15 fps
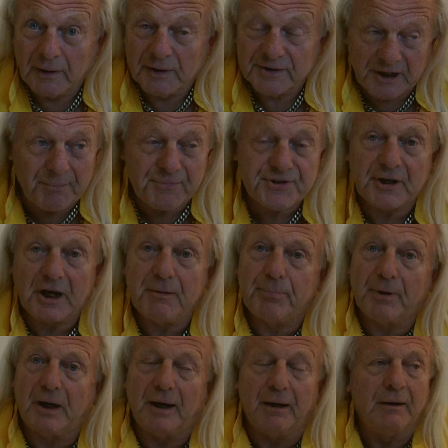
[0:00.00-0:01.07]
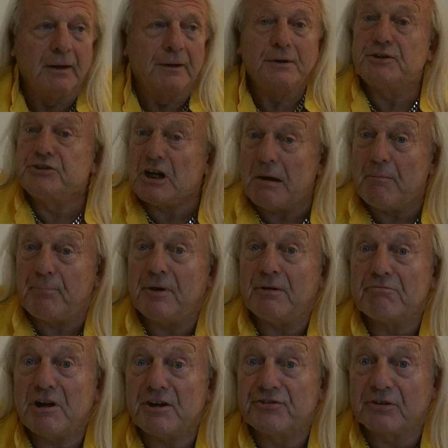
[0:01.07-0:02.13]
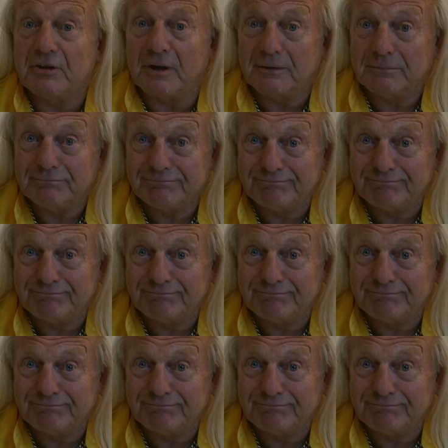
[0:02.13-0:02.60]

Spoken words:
Some say by the champion wrestler,